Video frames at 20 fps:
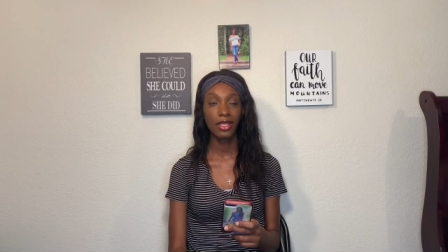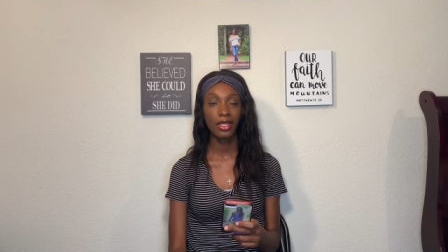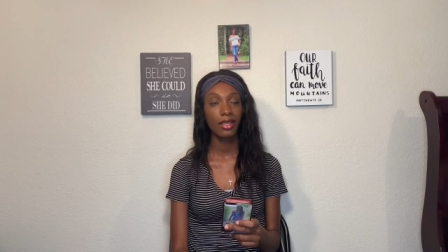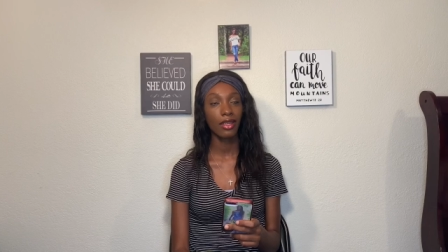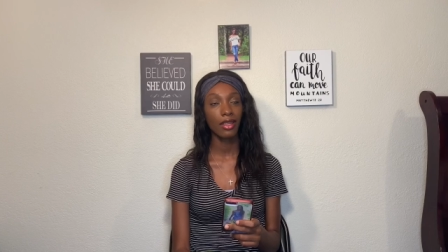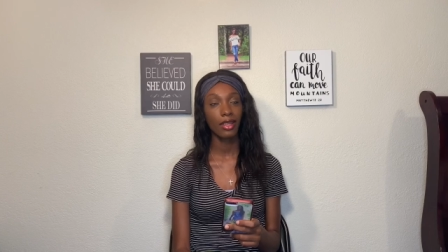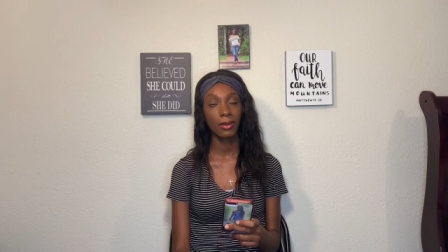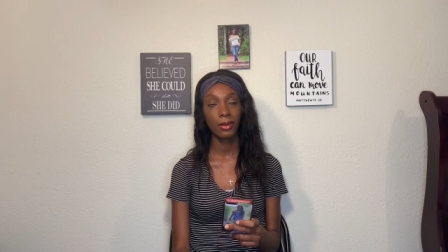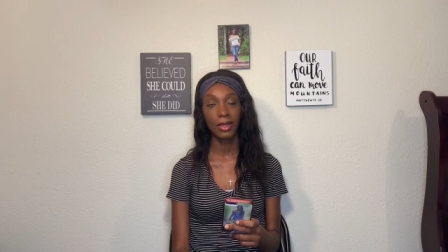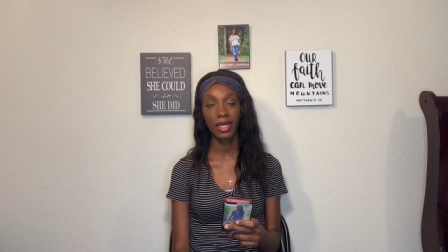And
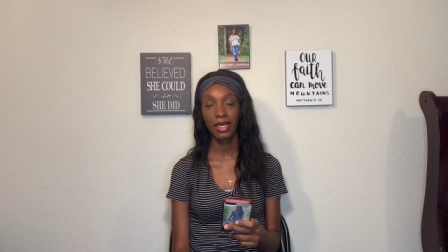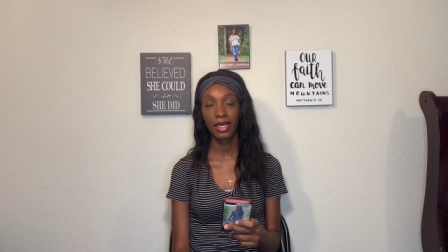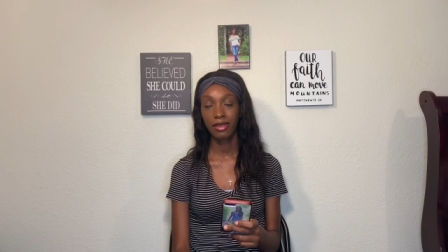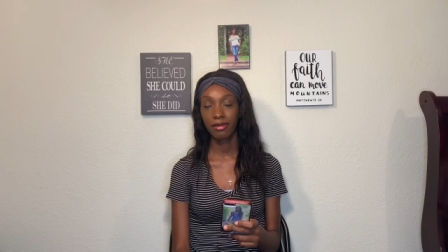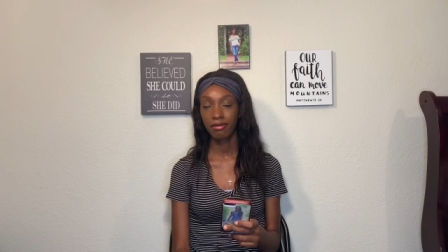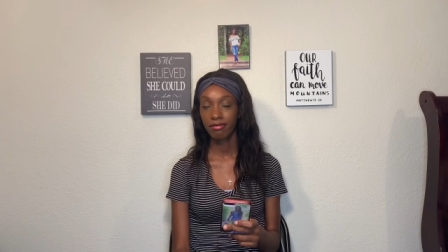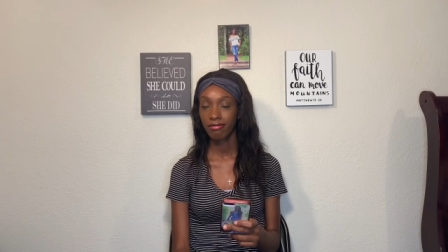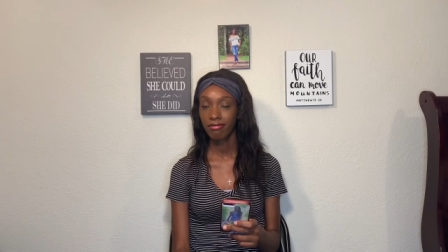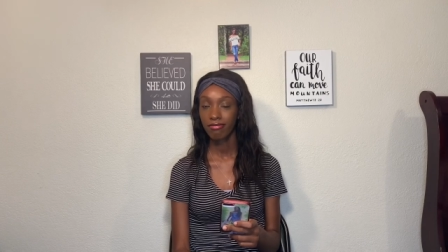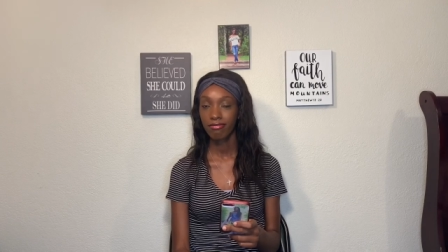I'm like,
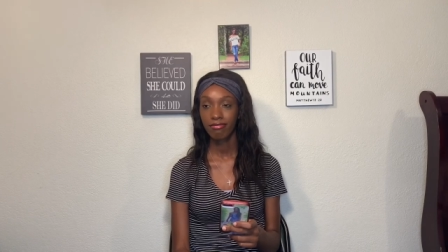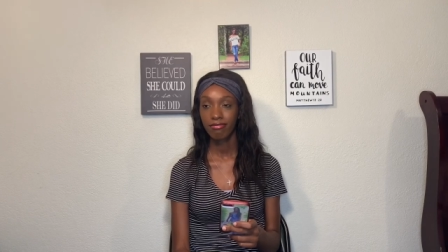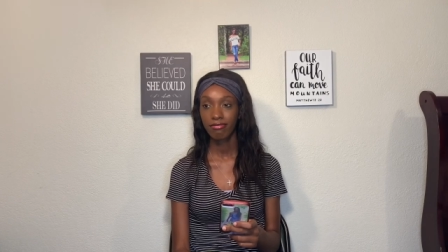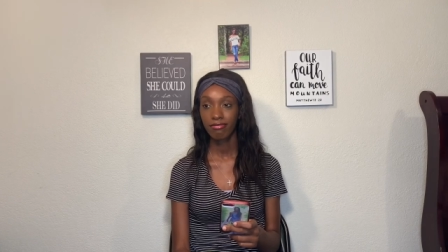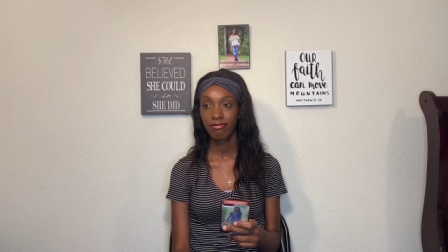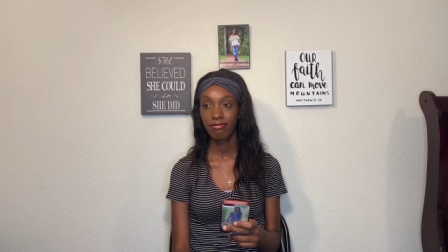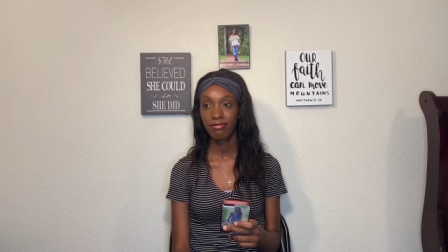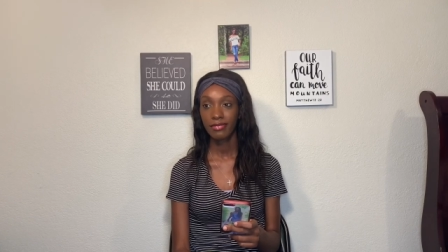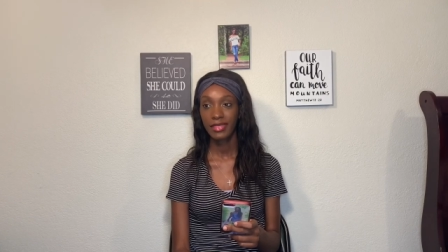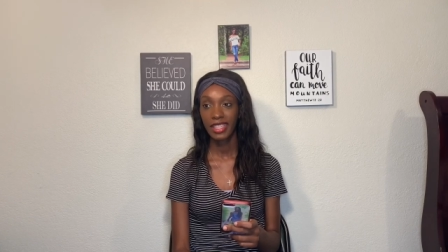
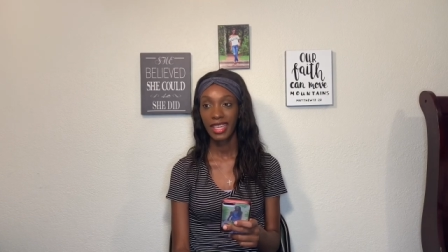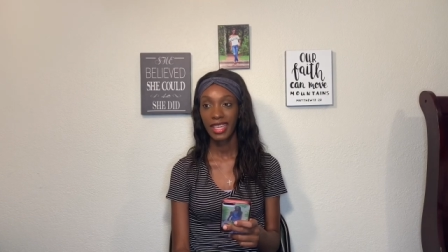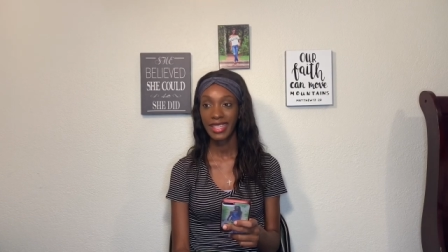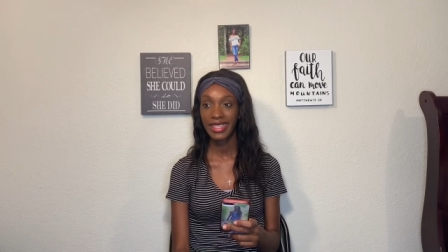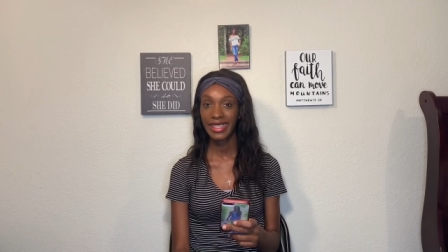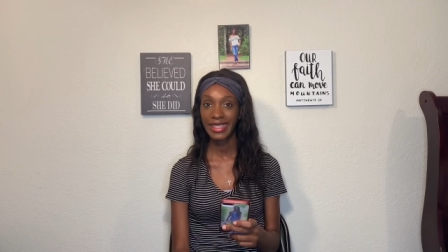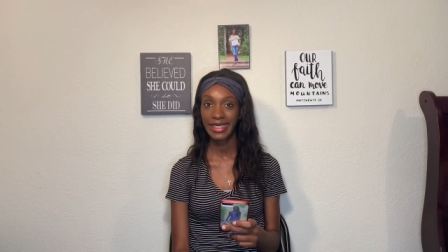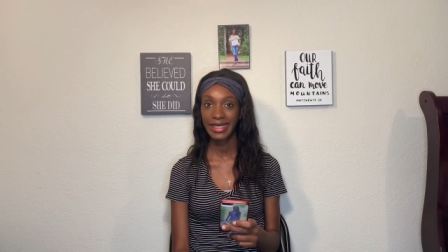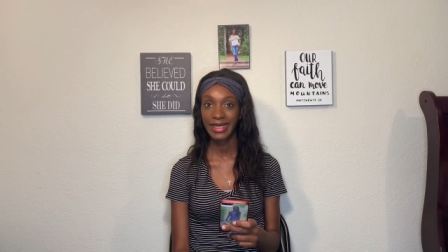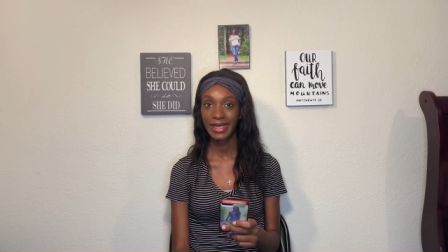yeah, I did
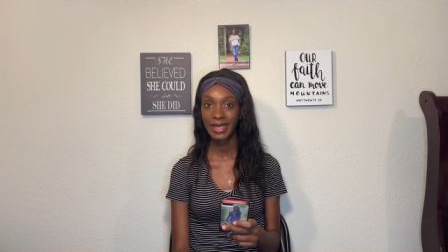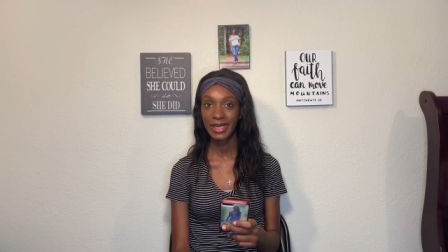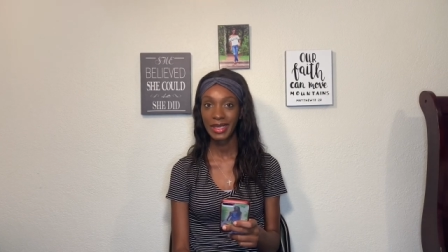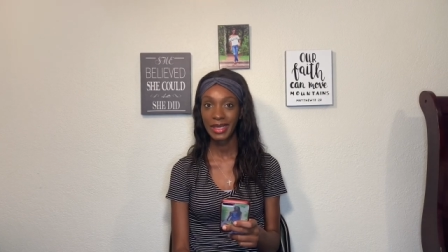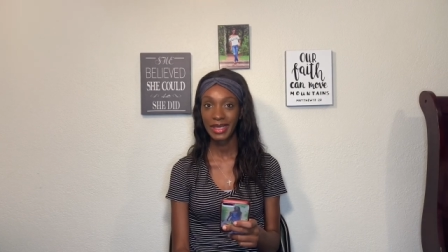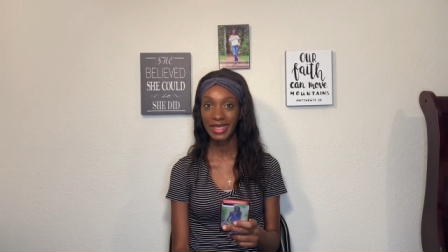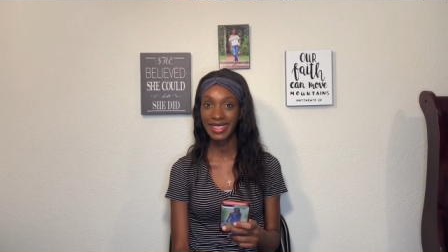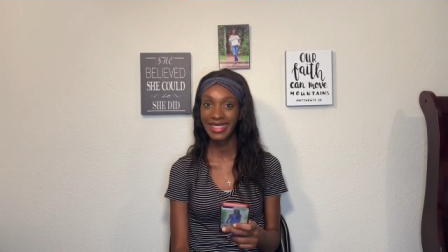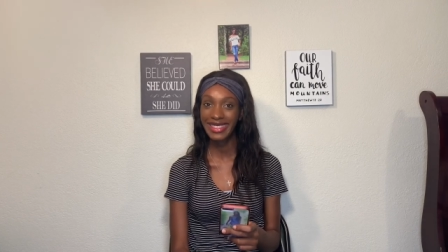eat.